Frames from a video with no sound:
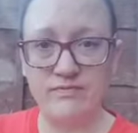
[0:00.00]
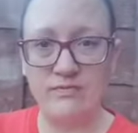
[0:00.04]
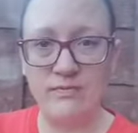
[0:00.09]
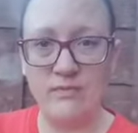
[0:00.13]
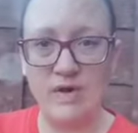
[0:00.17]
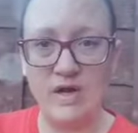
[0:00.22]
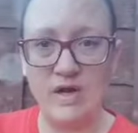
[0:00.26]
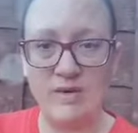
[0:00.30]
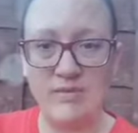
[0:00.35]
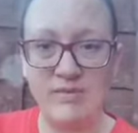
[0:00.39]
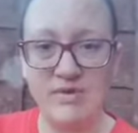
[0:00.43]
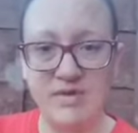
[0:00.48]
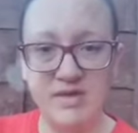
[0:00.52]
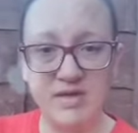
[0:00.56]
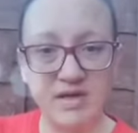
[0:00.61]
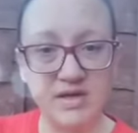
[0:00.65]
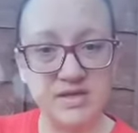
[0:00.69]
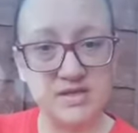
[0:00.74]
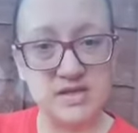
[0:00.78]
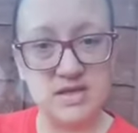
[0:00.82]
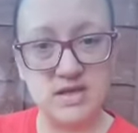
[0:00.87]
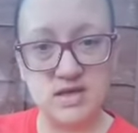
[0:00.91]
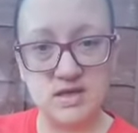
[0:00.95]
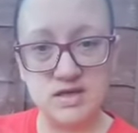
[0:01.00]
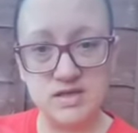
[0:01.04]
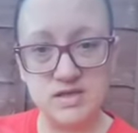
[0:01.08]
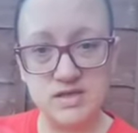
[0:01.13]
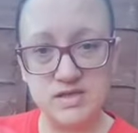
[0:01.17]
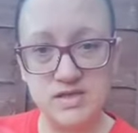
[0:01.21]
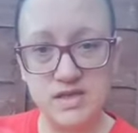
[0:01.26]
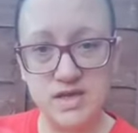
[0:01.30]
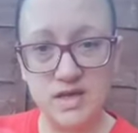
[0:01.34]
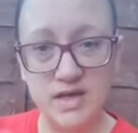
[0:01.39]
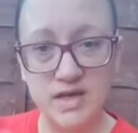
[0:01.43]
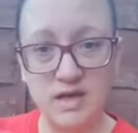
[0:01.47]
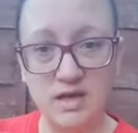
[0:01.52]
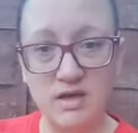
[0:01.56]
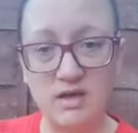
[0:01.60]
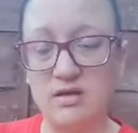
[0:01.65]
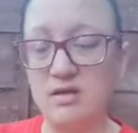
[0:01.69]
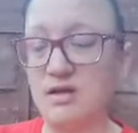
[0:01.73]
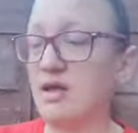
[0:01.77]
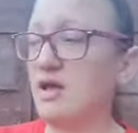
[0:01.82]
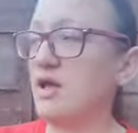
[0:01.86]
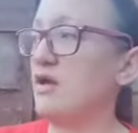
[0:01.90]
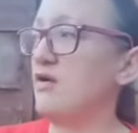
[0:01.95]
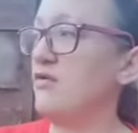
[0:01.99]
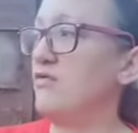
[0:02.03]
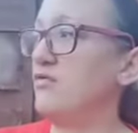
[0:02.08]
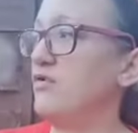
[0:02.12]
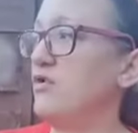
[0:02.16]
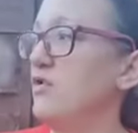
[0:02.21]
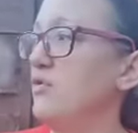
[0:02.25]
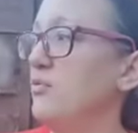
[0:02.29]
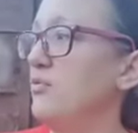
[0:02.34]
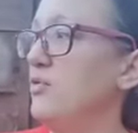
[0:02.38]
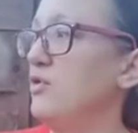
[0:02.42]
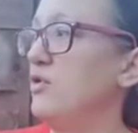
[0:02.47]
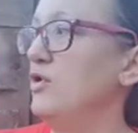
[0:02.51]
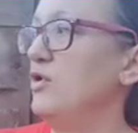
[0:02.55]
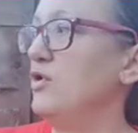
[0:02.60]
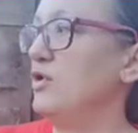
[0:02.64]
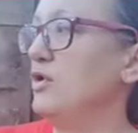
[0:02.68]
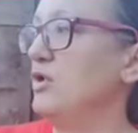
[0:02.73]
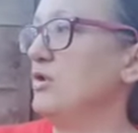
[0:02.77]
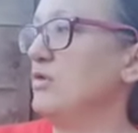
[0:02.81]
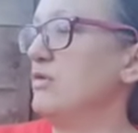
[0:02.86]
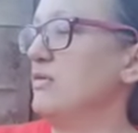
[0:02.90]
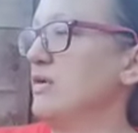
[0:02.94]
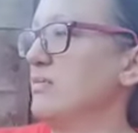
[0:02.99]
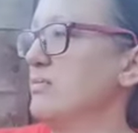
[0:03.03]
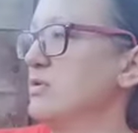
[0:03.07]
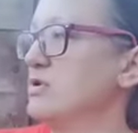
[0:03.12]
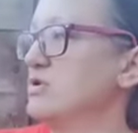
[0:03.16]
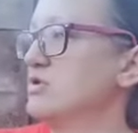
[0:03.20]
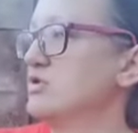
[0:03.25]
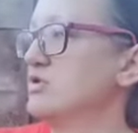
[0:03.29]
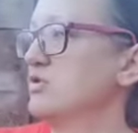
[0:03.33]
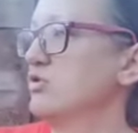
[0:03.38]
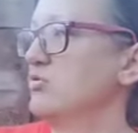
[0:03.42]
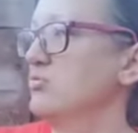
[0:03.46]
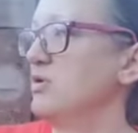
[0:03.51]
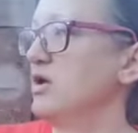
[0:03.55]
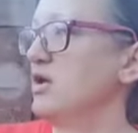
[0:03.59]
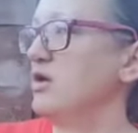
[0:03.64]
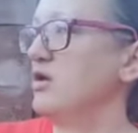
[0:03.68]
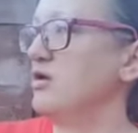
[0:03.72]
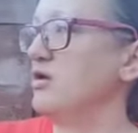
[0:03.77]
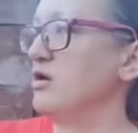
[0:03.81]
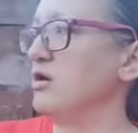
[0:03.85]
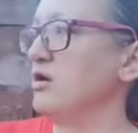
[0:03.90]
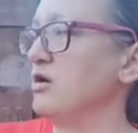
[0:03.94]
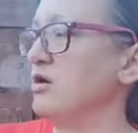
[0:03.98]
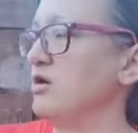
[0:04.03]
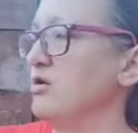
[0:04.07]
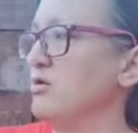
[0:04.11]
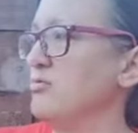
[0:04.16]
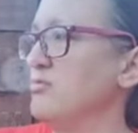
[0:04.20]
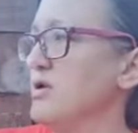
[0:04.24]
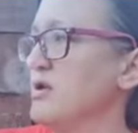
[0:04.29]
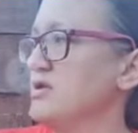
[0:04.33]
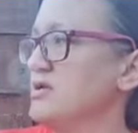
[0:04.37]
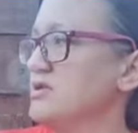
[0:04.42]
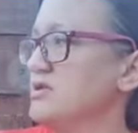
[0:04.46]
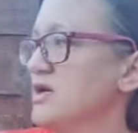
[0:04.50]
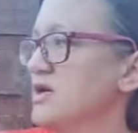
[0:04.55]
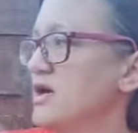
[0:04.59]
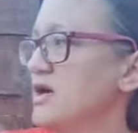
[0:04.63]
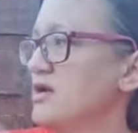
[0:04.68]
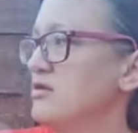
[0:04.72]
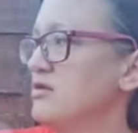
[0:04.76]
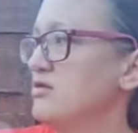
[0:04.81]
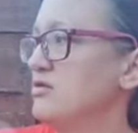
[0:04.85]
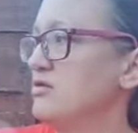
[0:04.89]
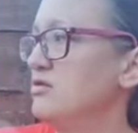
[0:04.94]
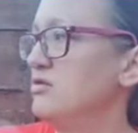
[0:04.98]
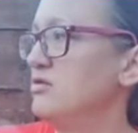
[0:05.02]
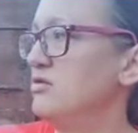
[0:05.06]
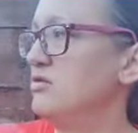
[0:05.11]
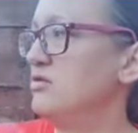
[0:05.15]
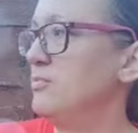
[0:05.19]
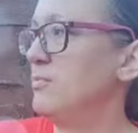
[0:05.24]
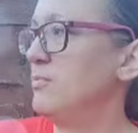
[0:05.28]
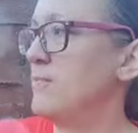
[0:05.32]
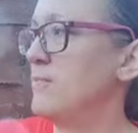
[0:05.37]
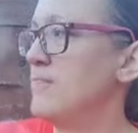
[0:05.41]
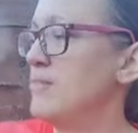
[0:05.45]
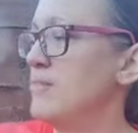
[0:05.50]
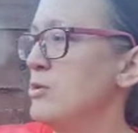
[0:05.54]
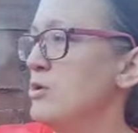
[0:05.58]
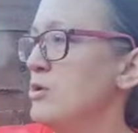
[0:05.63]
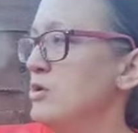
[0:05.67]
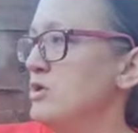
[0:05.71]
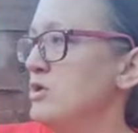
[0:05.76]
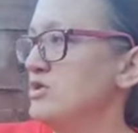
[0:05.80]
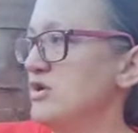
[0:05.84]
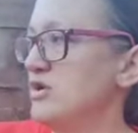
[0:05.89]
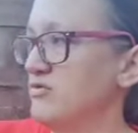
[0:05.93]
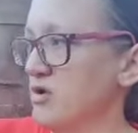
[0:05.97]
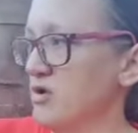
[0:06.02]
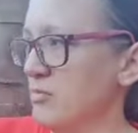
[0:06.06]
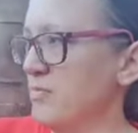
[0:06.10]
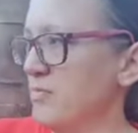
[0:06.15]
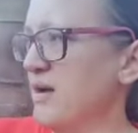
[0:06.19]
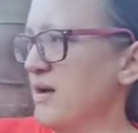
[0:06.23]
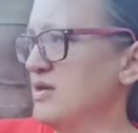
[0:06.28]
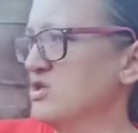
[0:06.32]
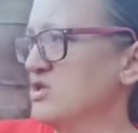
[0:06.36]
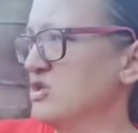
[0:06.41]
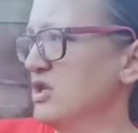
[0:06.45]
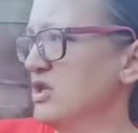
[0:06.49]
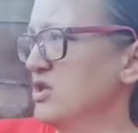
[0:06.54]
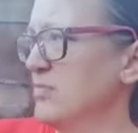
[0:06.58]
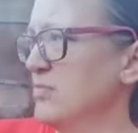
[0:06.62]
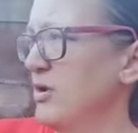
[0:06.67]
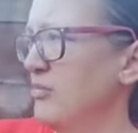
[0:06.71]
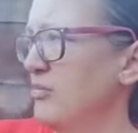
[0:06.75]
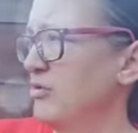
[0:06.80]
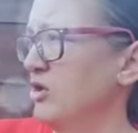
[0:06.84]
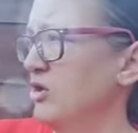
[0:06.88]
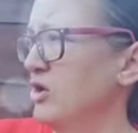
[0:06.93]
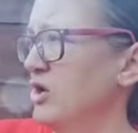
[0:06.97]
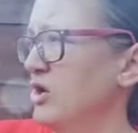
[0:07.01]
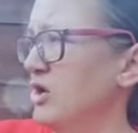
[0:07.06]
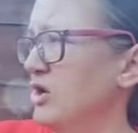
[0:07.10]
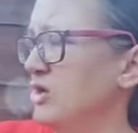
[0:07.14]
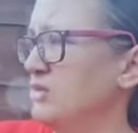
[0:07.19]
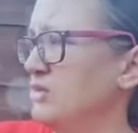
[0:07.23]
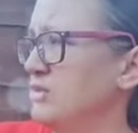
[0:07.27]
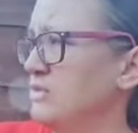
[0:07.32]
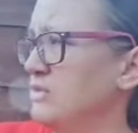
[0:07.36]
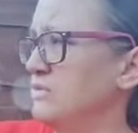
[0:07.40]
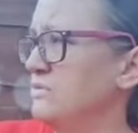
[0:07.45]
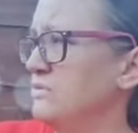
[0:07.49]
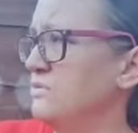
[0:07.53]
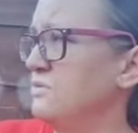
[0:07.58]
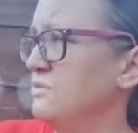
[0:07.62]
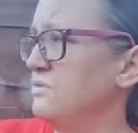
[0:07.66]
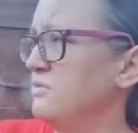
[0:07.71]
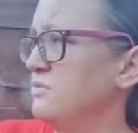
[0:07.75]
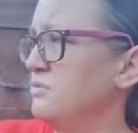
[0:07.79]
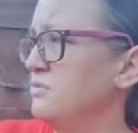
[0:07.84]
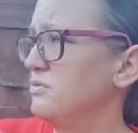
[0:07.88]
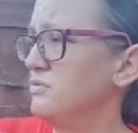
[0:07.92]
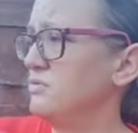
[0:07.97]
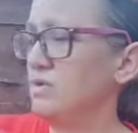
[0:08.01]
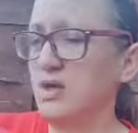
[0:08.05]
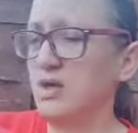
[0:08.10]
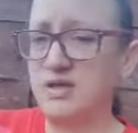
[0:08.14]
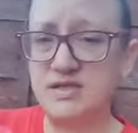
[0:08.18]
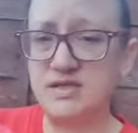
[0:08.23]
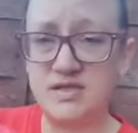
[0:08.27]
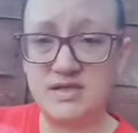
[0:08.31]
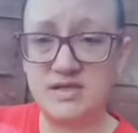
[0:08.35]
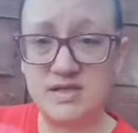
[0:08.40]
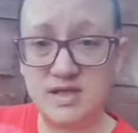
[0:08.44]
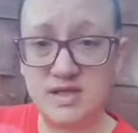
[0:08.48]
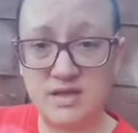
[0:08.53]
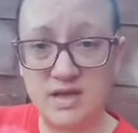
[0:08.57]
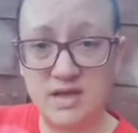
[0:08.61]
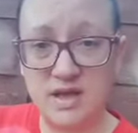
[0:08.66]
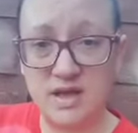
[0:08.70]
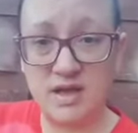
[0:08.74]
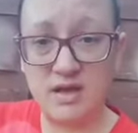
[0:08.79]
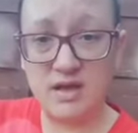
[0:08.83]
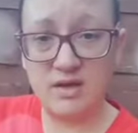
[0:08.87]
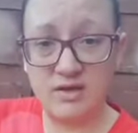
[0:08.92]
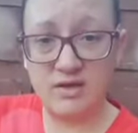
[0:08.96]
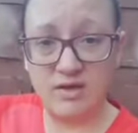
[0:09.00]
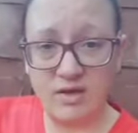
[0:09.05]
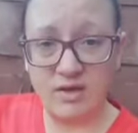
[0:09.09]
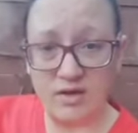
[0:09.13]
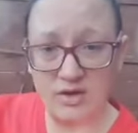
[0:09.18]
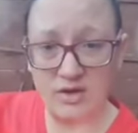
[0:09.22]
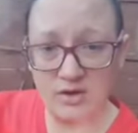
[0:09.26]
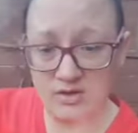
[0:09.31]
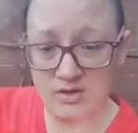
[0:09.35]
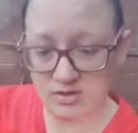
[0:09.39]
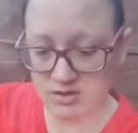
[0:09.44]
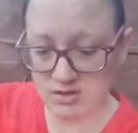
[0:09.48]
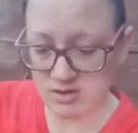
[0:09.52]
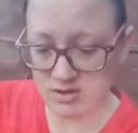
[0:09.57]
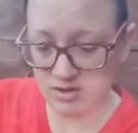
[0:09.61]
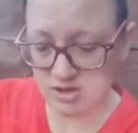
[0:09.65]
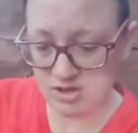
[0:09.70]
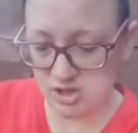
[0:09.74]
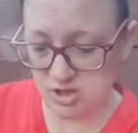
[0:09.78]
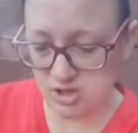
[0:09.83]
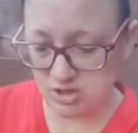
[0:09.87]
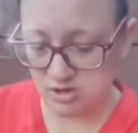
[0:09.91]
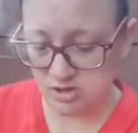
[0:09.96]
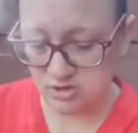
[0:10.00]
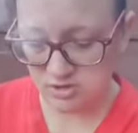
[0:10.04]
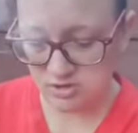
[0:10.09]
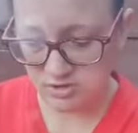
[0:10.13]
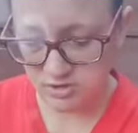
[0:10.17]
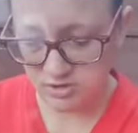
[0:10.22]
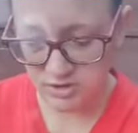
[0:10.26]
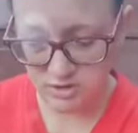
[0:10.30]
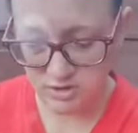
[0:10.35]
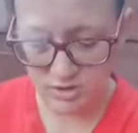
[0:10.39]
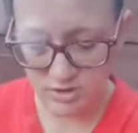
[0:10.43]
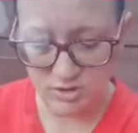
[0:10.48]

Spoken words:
willow and things that you can see there from when my son made a den. So I've got a bench down the bottom of the garden. I like to sit there and chill, and